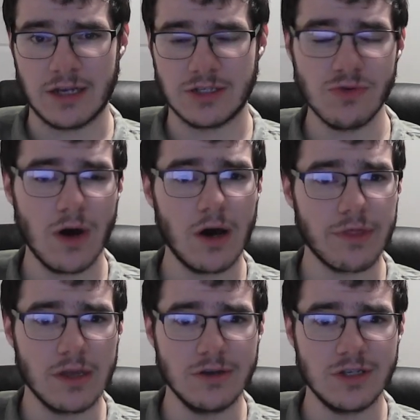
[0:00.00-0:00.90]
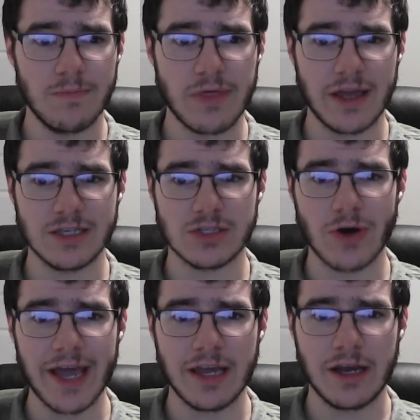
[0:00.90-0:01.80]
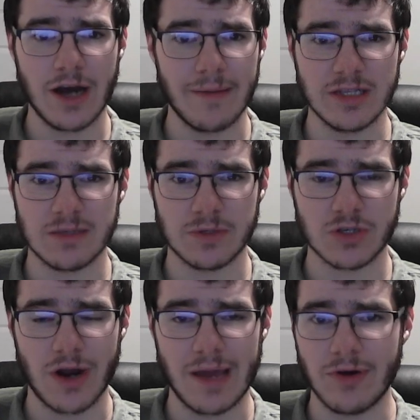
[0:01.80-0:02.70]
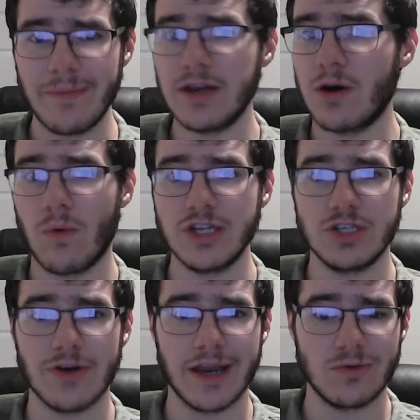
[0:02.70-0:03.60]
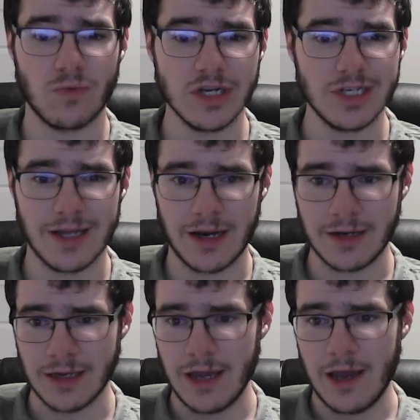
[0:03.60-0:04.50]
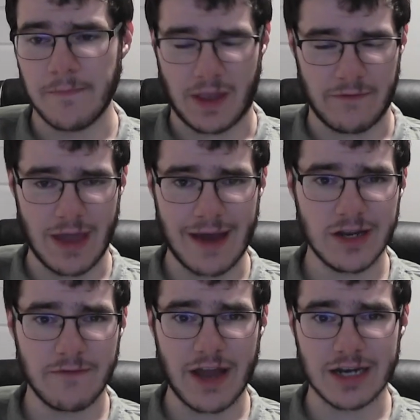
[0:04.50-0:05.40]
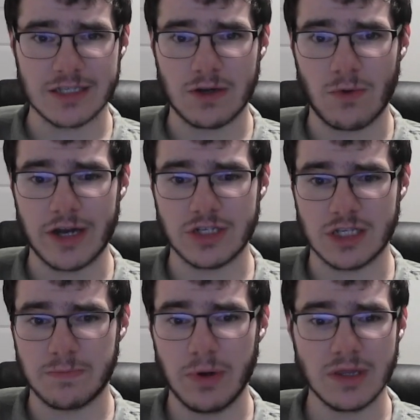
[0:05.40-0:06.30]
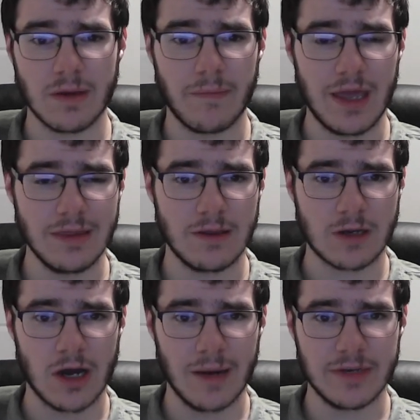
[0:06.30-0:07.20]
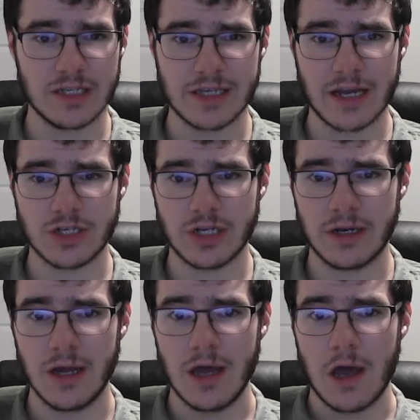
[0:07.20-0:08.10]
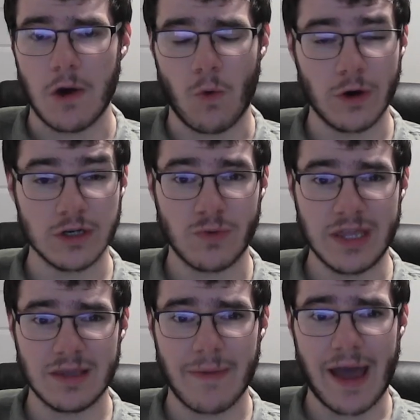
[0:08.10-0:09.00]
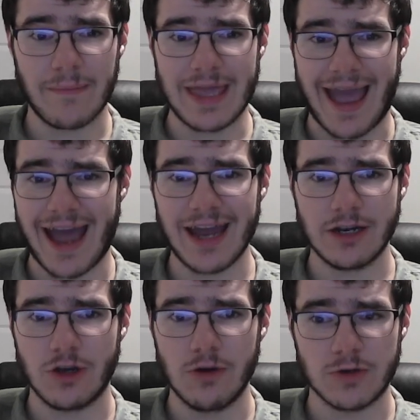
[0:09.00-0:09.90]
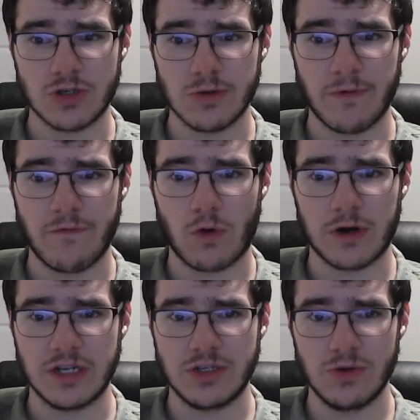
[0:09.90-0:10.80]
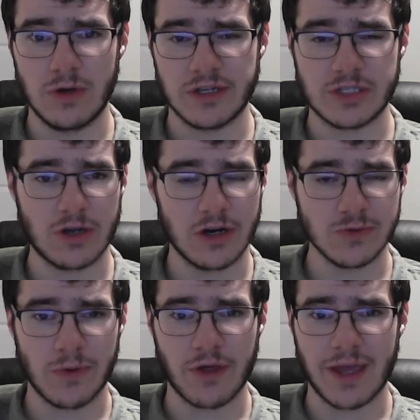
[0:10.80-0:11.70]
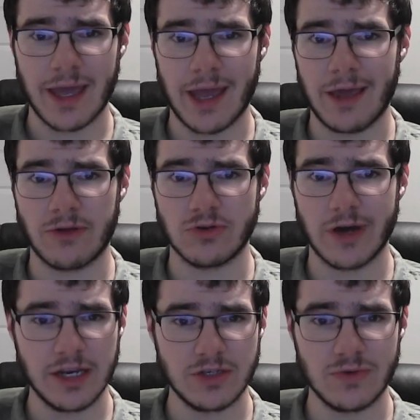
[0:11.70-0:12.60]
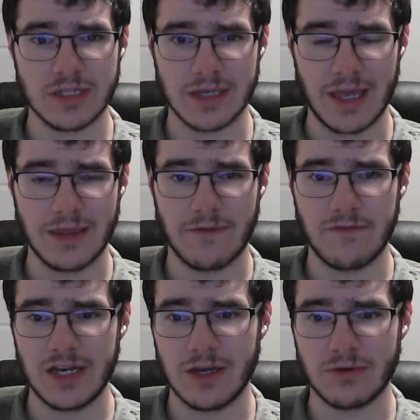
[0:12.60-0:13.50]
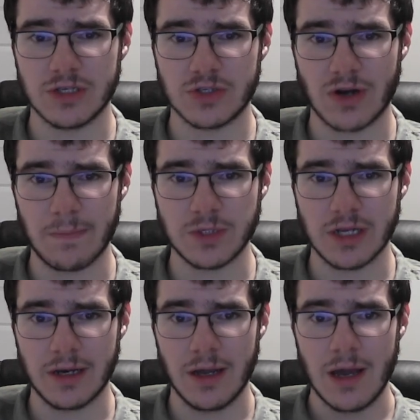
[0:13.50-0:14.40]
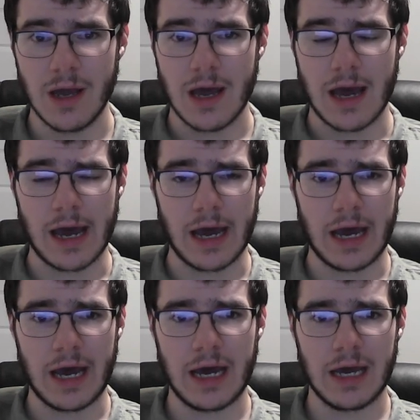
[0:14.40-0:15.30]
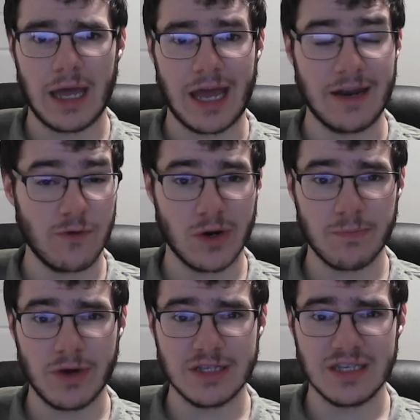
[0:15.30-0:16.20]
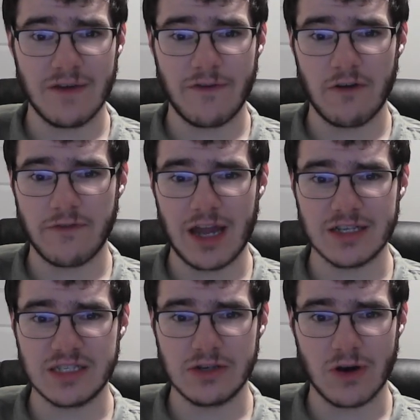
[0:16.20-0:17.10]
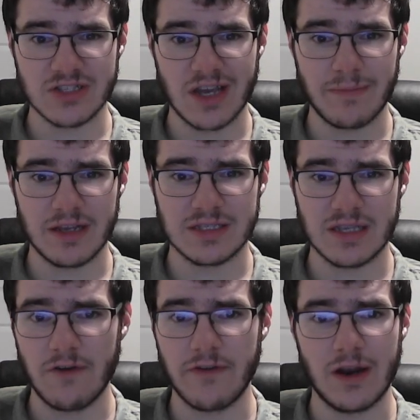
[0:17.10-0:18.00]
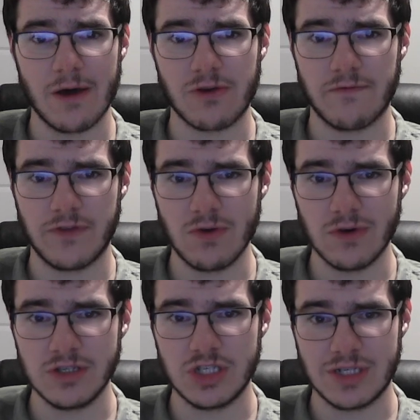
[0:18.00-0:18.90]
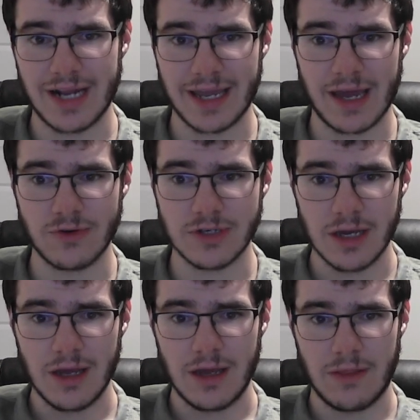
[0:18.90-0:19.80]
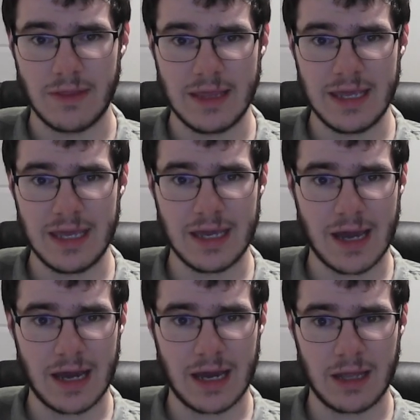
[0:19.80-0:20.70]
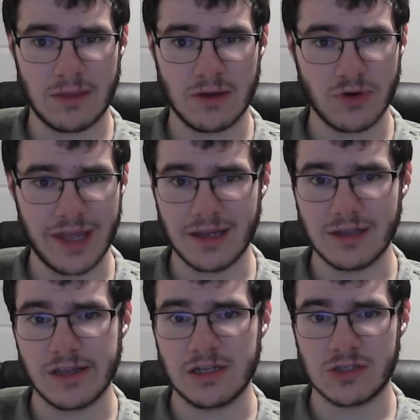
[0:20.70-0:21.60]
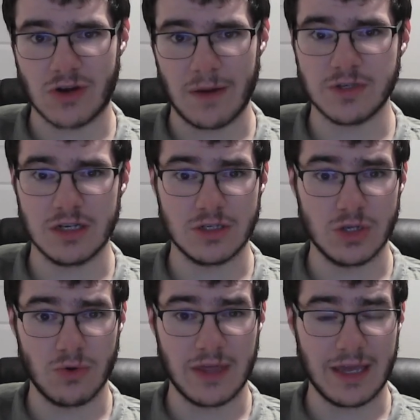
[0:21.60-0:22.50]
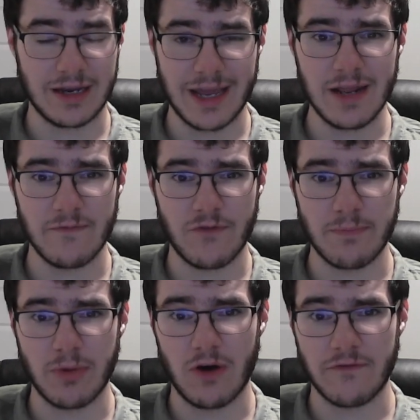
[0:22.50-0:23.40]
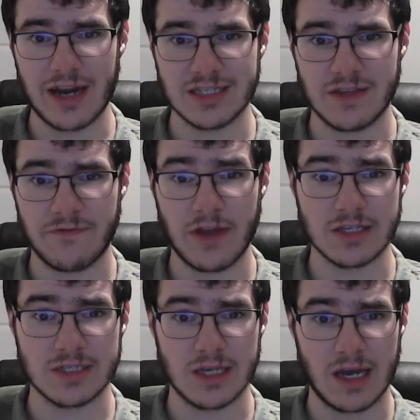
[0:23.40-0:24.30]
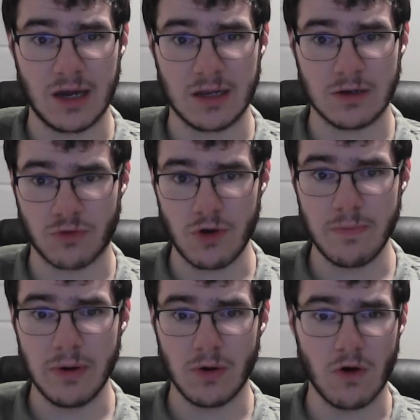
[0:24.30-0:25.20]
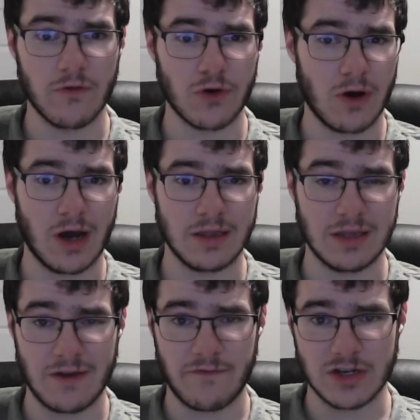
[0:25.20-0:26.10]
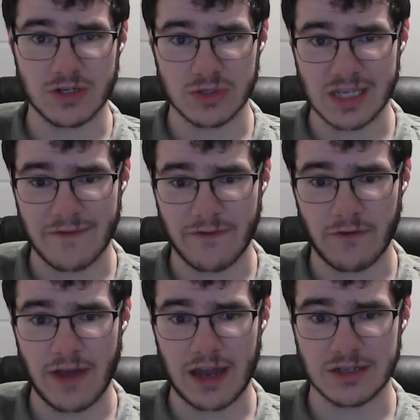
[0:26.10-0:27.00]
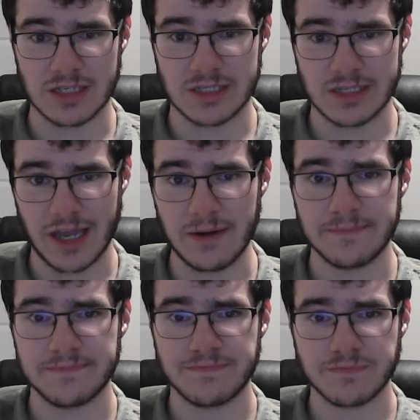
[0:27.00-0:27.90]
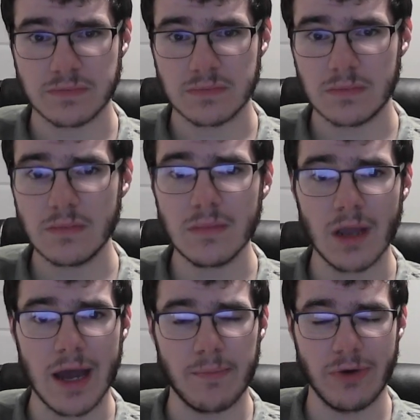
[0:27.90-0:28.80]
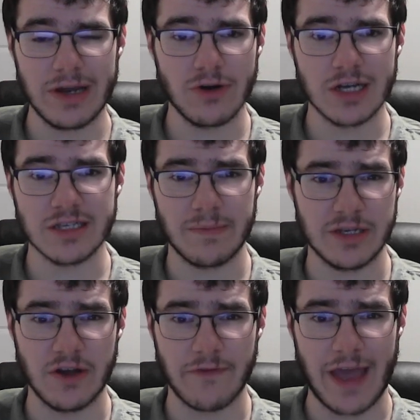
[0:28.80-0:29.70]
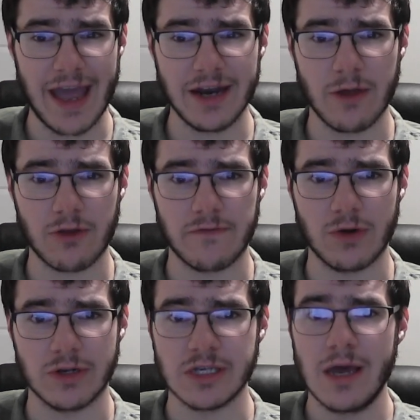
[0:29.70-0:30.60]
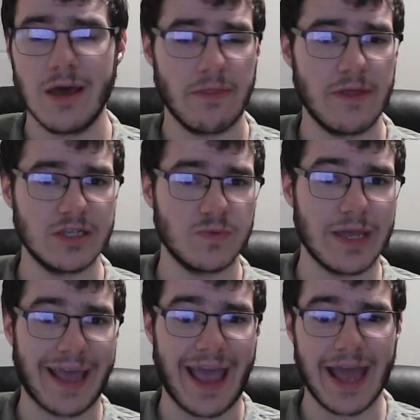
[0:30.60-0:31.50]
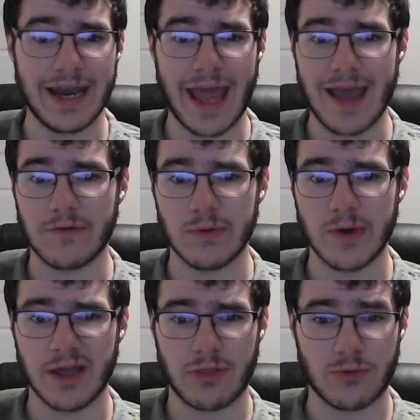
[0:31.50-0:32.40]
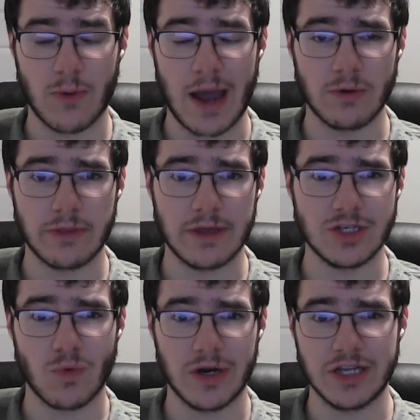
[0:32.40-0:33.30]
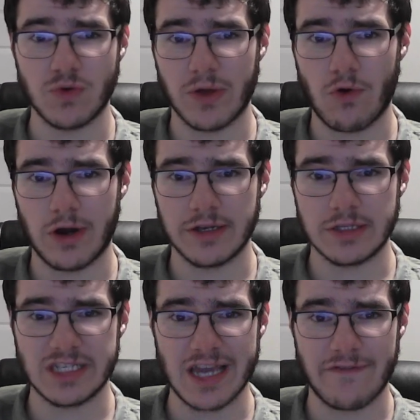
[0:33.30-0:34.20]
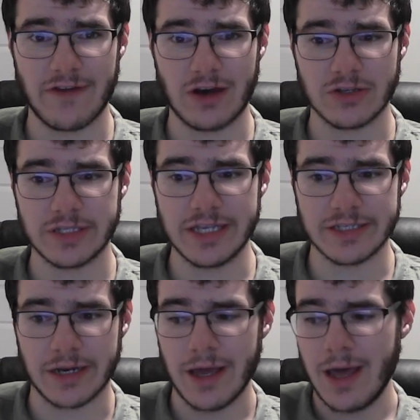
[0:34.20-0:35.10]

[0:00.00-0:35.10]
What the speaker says: Do all the YouTube things. Like, comment, subscribe. Let me know what you liked, what you didn't. If you have any fantasy questions, put them in the comment section or tweet them at me at CooperTrooper42. It starts with a K. The link to it's in the video description. And if you want to play CFL Fantasy alongside myself and other viewers, check out the link in the description to the Canadian Football Fantasy Fix group over on the official CFL Fantasy site. Play alongside myself and other viewers this week and every week throughout the 2021 CFL season.